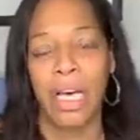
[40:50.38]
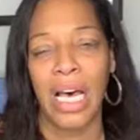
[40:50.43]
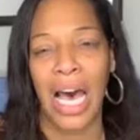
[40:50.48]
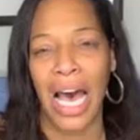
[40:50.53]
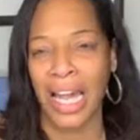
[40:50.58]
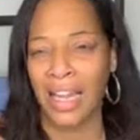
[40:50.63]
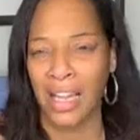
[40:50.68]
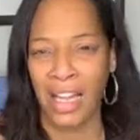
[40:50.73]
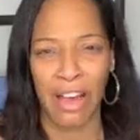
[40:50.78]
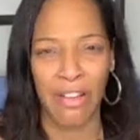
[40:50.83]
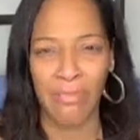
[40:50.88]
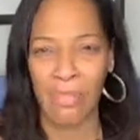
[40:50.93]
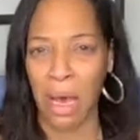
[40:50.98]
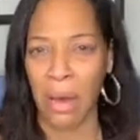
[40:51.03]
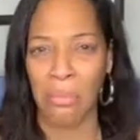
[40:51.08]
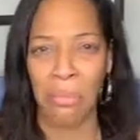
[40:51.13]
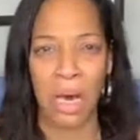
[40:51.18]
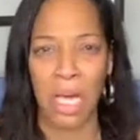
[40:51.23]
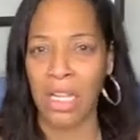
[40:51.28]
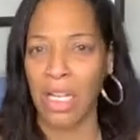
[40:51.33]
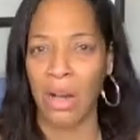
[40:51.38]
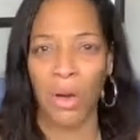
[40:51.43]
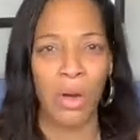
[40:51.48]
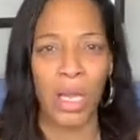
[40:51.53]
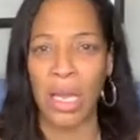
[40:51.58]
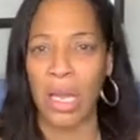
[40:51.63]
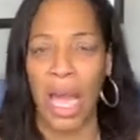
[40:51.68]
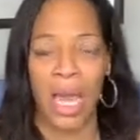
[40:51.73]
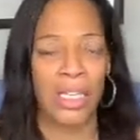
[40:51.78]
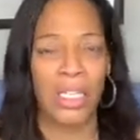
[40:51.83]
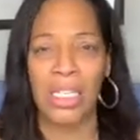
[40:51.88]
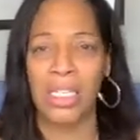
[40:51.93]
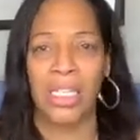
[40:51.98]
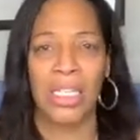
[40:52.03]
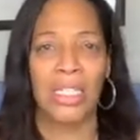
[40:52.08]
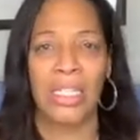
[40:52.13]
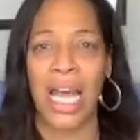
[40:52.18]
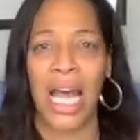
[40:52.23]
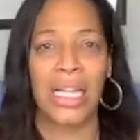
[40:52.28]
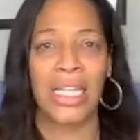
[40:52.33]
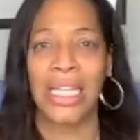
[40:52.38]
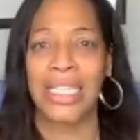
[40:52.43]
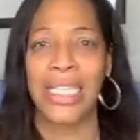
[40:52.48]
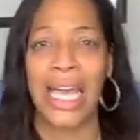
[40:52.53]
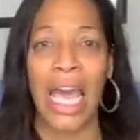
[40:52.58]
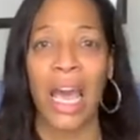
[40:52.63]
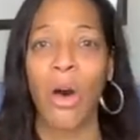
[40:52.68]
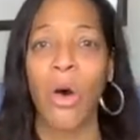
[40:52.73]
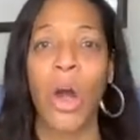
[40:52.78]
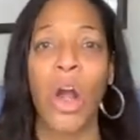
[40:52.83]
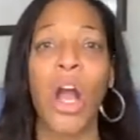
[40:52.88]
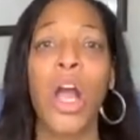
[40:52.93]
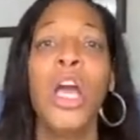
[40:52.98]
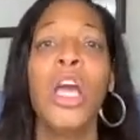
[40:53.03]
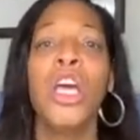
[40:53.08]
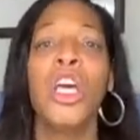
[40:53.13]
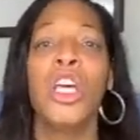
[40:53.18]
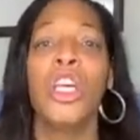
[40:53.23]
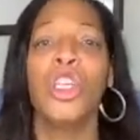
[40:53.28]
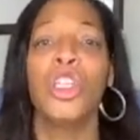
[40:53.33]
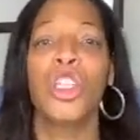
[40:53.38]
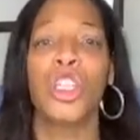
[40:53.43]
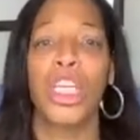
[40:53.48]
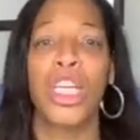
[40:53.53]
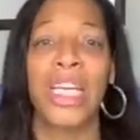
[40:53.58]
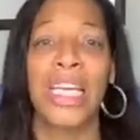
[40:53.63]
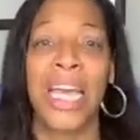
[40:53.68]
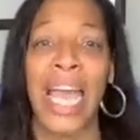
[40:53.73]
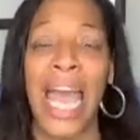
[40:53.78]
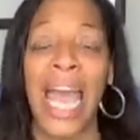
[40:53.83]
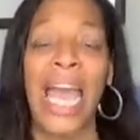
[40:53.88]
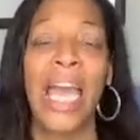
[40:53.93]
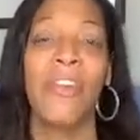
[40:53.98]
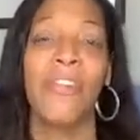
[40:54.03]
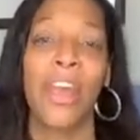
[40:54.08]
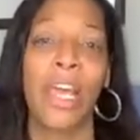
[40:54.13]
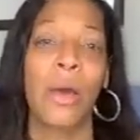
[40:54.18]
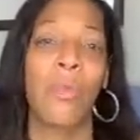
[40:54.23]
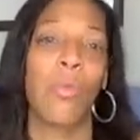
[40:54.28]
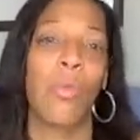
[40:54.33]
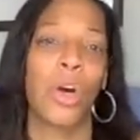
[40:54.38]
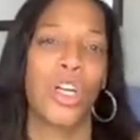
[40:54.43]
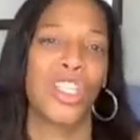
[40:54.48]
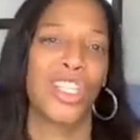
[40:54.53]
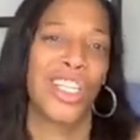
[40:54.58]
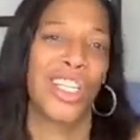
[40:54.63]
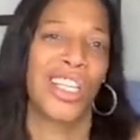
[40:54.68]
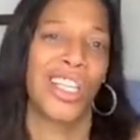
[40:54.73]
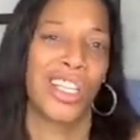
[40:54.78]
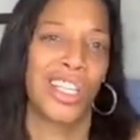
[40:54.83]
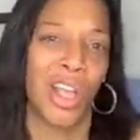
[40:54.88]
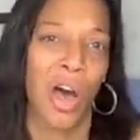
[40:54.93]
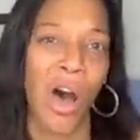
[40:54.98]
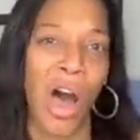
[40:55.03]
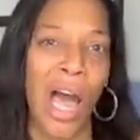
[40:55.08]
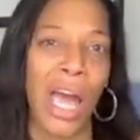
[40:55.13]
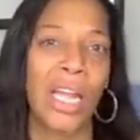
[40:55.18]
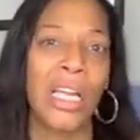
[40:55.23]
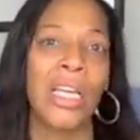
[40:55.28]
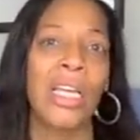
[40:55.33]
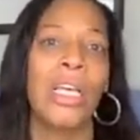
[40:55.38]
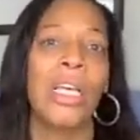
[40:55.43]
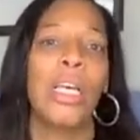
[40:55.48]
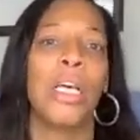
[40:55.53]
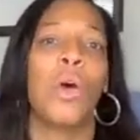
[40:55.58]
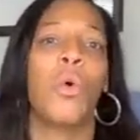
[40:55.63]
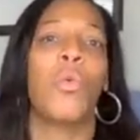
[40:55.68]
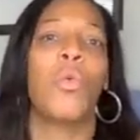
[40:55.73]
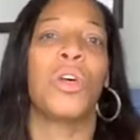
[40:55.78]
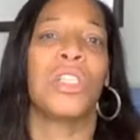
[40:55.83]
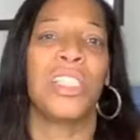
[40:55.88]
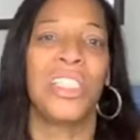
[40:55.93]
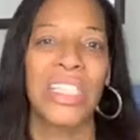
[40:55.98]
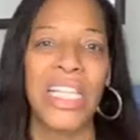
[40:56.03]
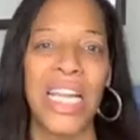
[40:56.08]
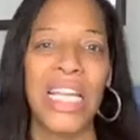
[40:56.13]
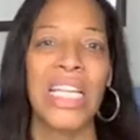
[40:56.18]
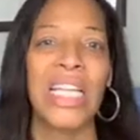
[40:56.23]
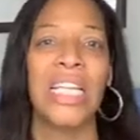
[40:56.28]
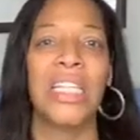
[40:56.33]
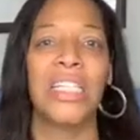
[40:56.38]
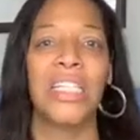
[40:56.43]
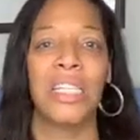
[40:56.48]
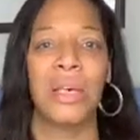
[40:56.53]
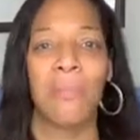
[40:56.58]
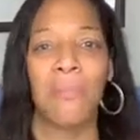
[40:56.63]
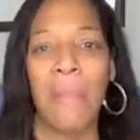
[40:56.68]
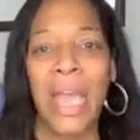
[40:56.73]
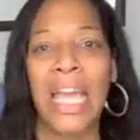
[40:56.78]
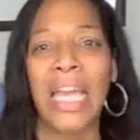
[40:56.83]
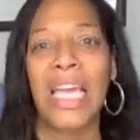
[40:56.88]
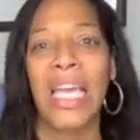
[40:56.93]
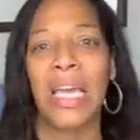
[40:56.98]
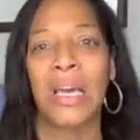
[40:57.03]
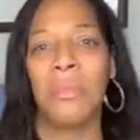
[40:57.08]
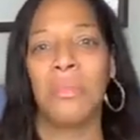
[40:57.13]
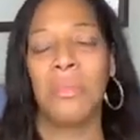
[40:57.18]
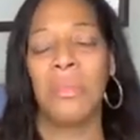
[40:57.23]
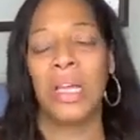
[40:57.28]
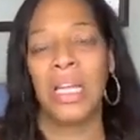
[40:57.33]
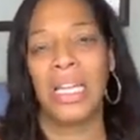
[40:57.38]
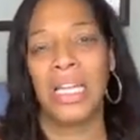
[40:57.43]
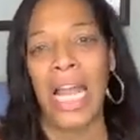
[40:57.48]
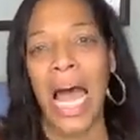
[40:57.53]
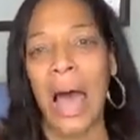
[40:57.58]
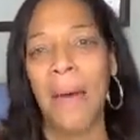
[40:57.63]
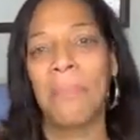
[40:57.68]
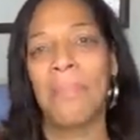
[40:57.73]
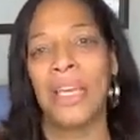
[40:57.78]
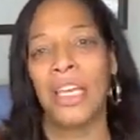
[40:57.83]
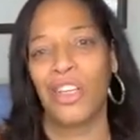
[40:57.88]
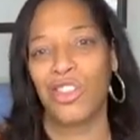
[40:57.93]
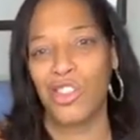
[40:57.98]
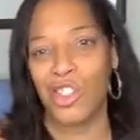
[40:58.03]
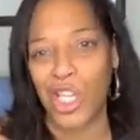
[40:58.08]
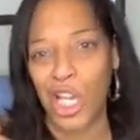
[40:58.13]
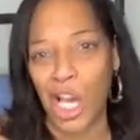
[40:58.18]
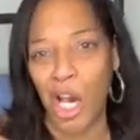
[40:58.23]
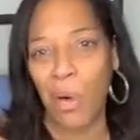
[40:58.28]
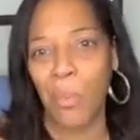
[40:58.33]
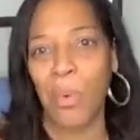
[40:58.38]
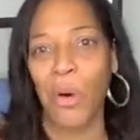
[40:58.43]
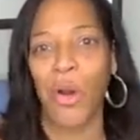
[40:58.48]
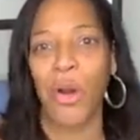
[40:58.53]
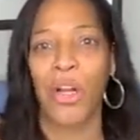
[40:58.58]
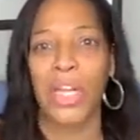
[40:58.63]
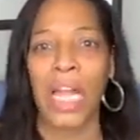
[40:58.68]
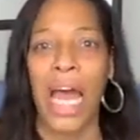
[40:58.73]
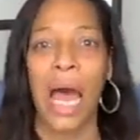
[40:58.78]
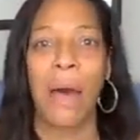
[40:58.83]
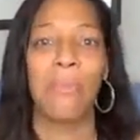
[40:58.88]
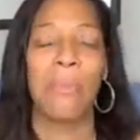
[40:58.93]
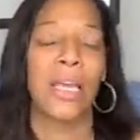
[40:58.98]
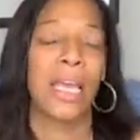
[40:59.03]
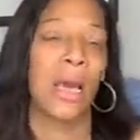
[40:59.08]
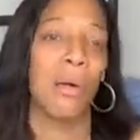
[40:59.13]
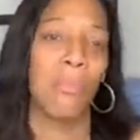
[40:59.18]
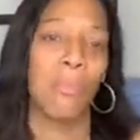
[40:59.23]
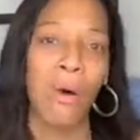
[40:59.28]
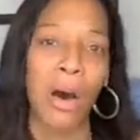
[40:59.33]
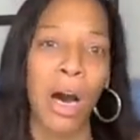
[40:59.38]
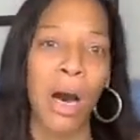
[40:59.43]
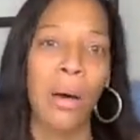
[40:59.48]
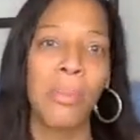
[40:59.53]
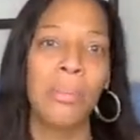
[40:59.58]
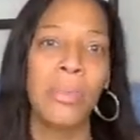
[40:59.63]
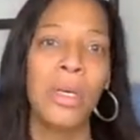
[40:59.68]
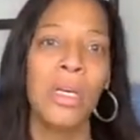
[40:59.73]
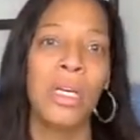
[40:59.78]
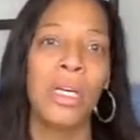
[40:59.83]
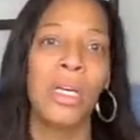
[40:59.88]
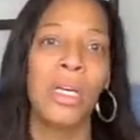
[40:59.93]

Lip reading: I love my mother. This is not to down her. She gave him what she thought was needed to make him not be a jailbird, not be a bum.